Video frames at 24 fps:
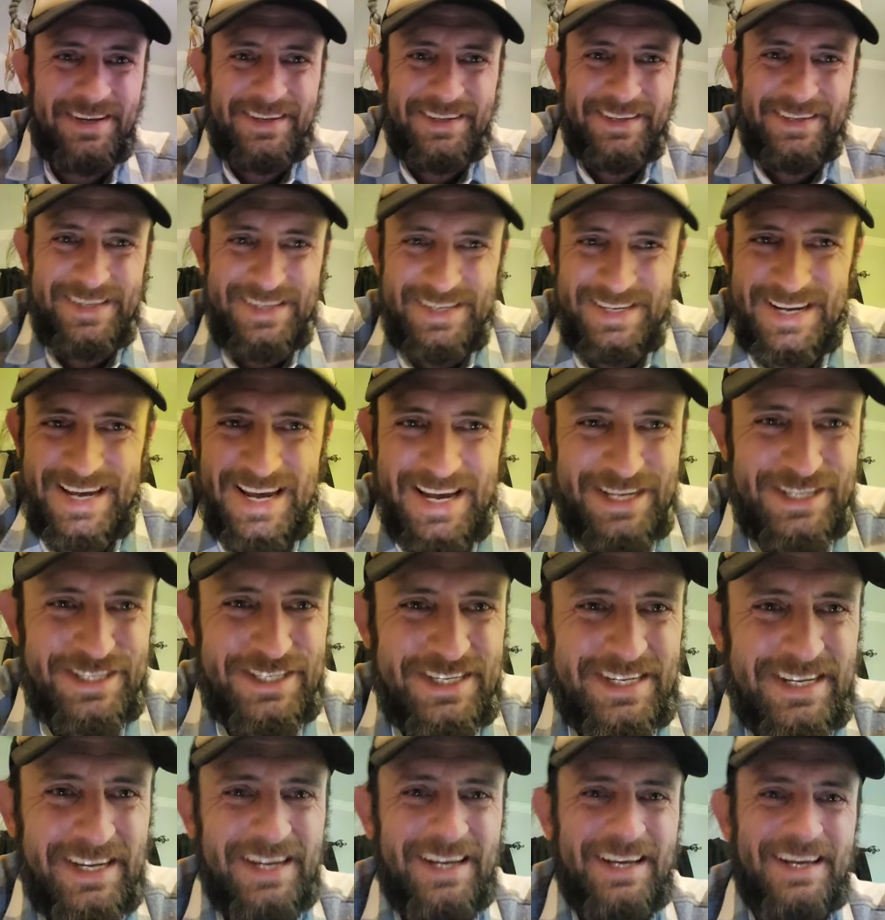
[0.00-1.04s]

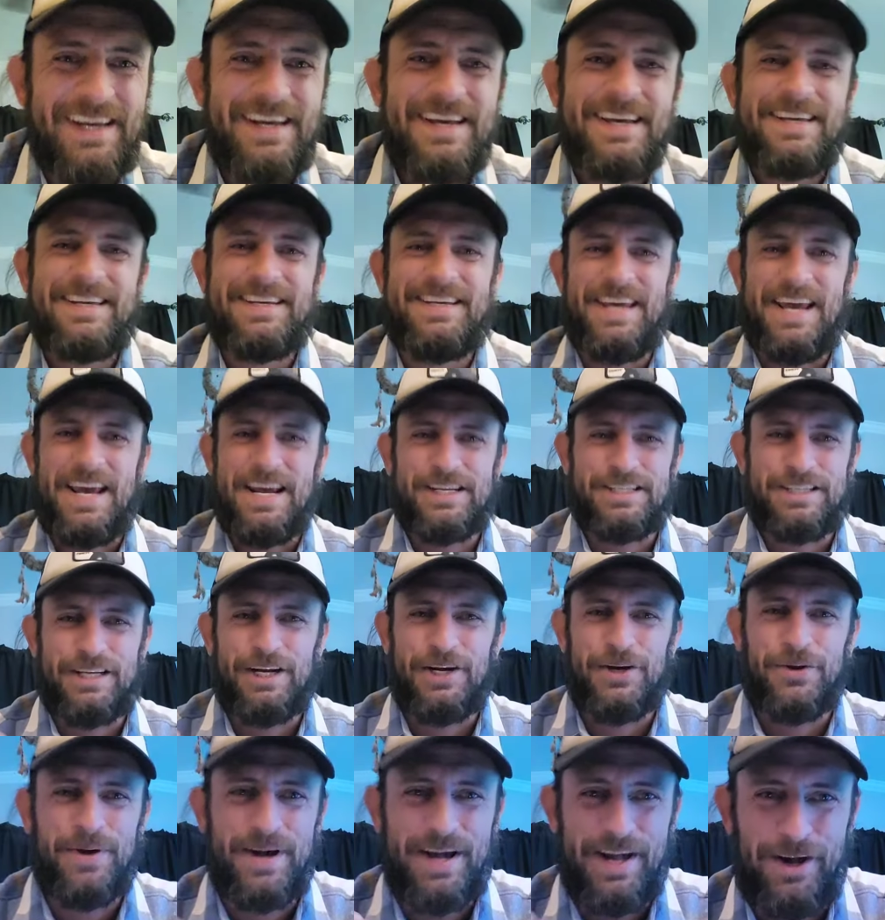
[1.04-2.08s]
Guess, guess
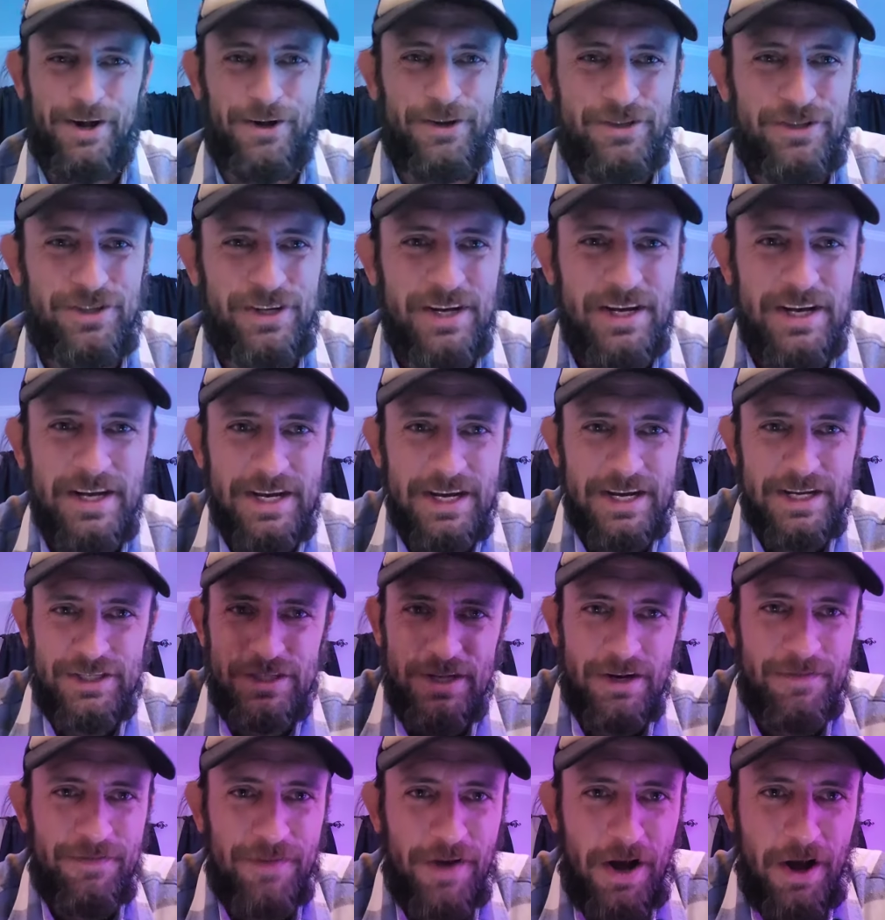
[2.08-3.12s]
who else is
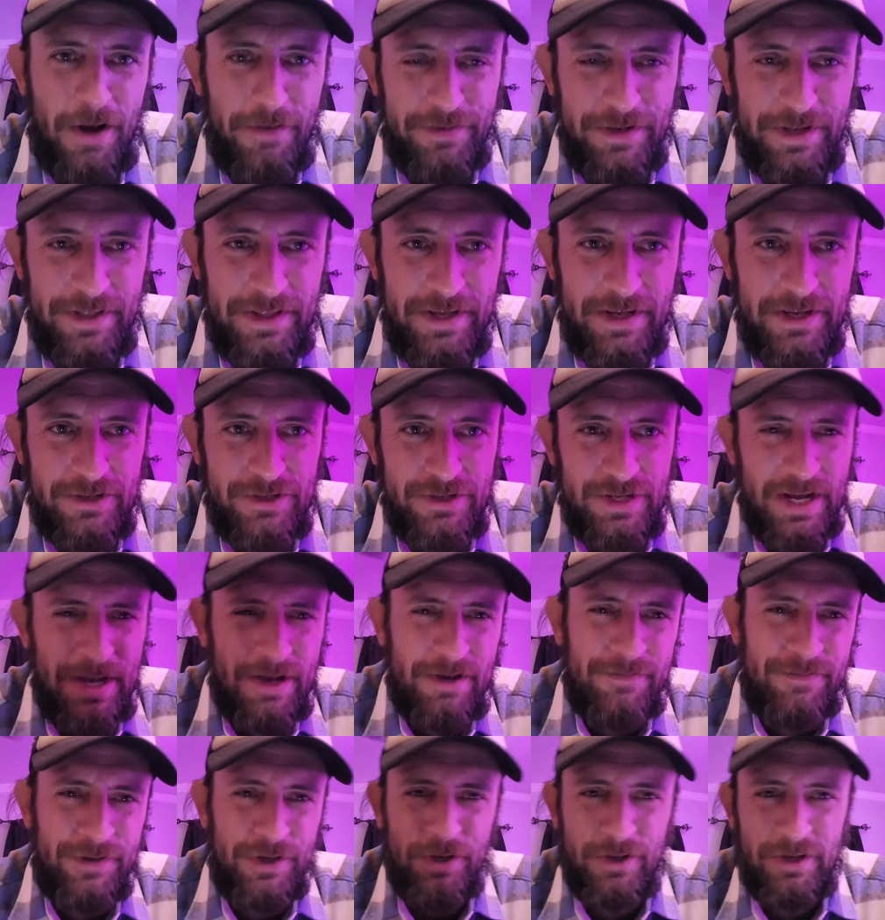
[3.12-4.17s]
involved in this? Now,
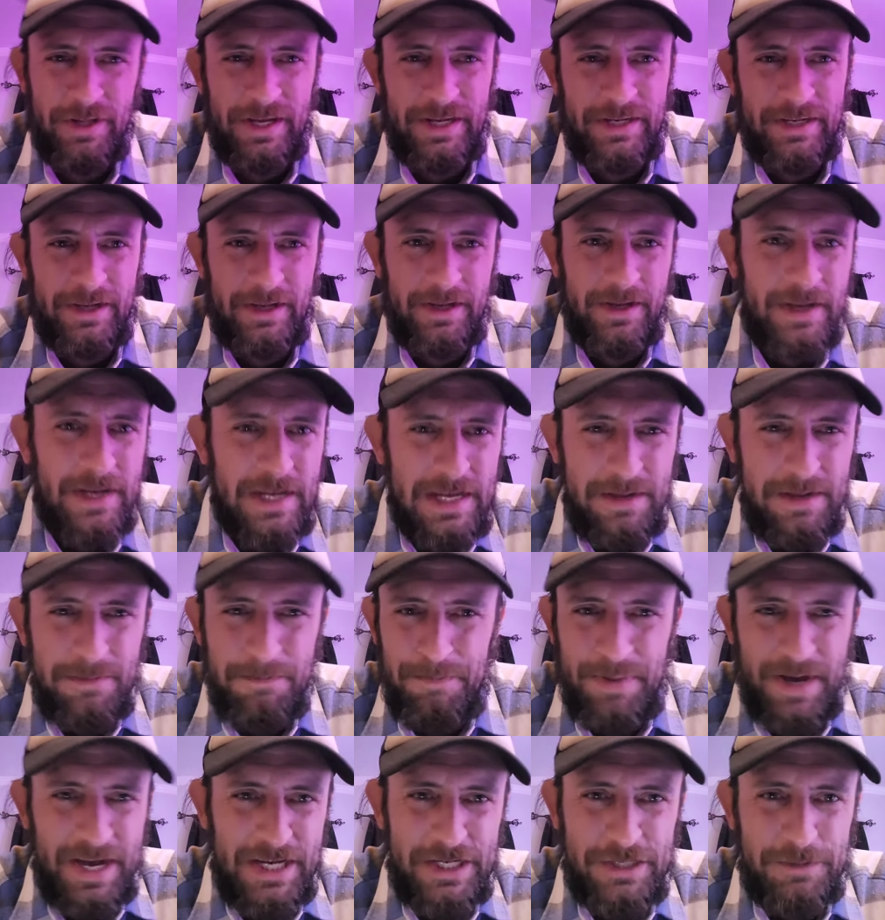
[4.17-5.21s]
if you're like a
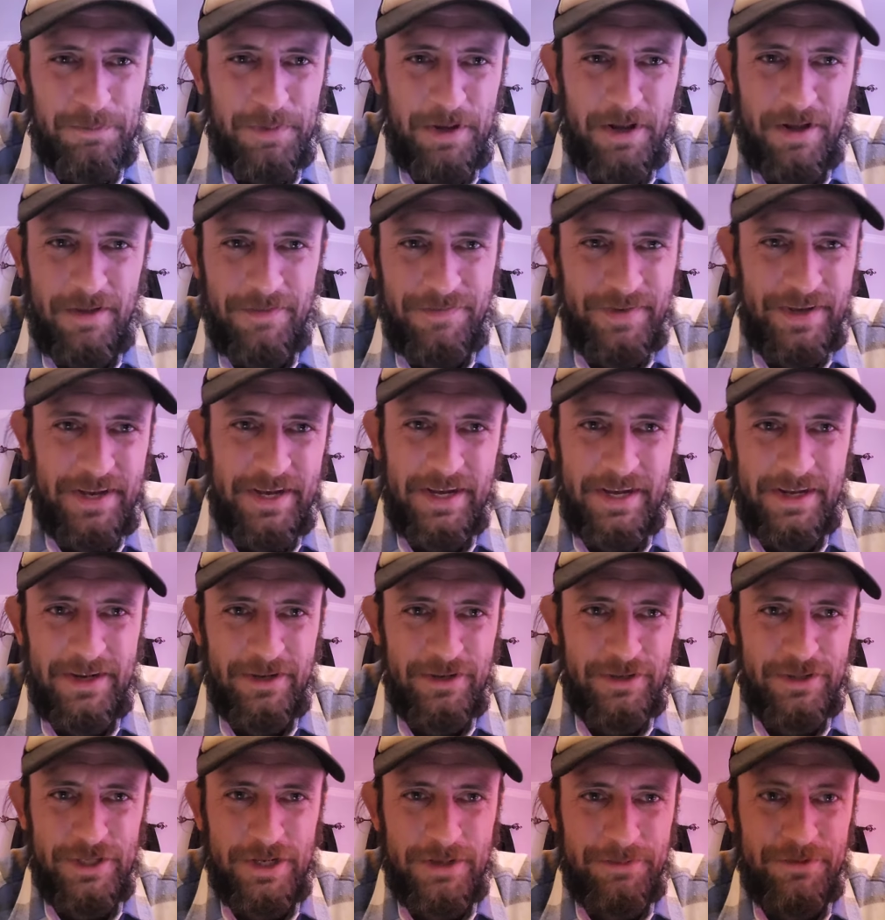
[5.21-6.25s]
baseball fan or
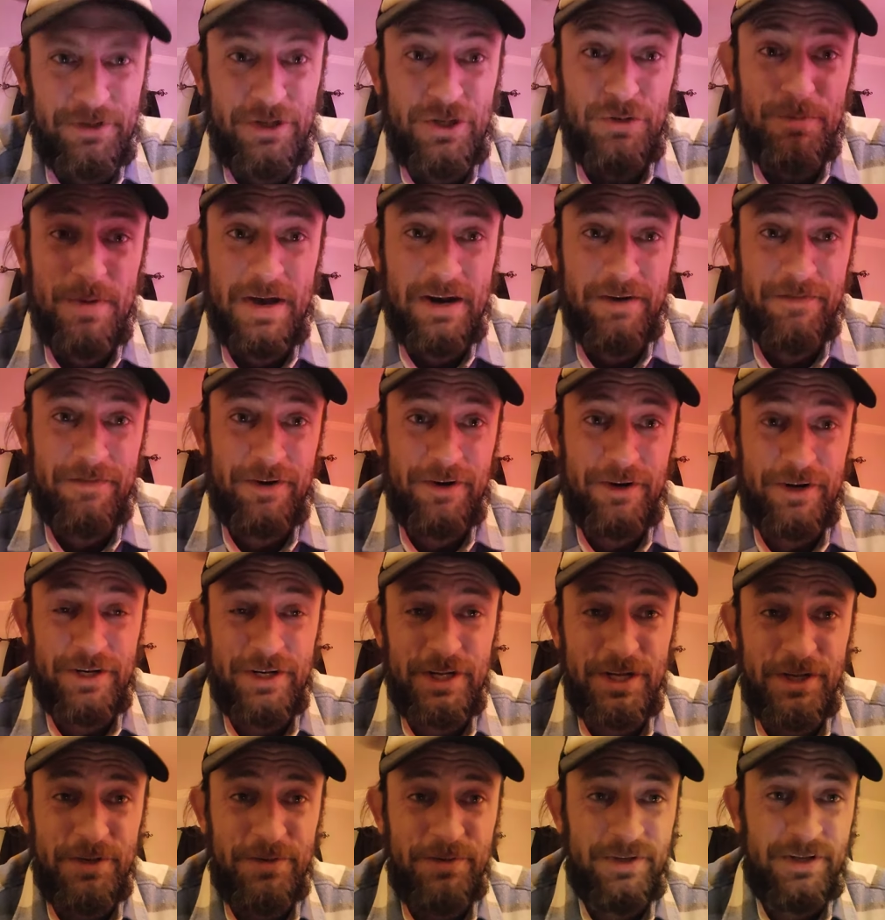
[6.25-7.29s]
something, you might have already
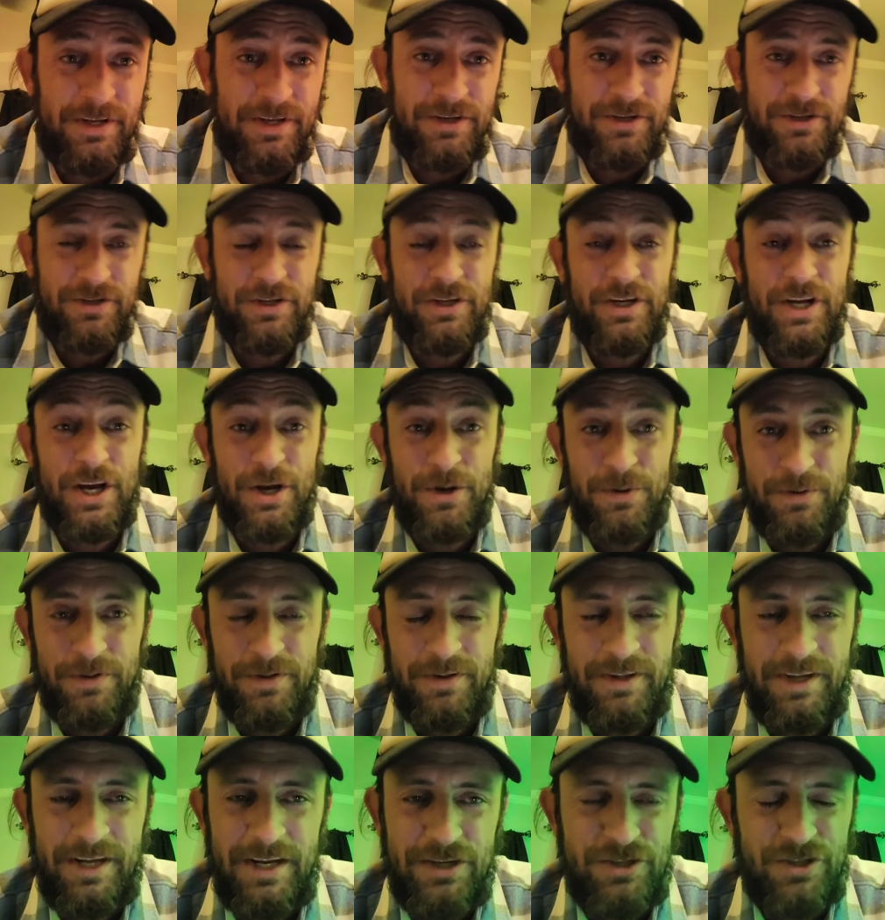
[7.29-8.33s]
known this, known
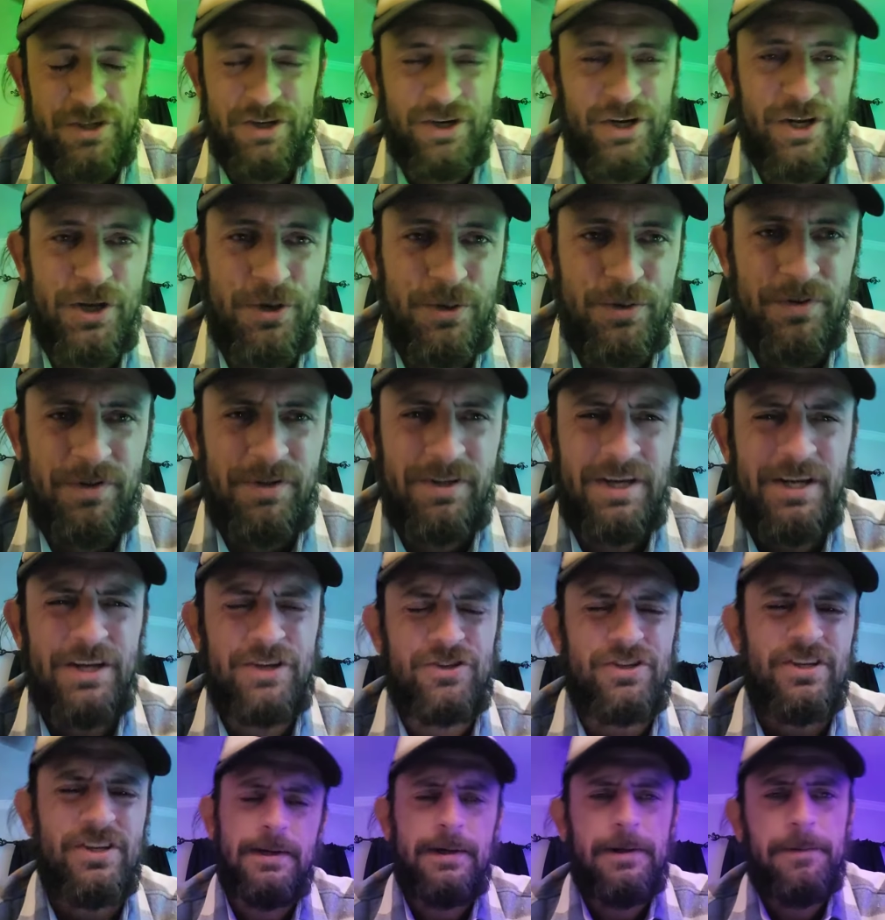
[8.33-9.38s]
this, known this.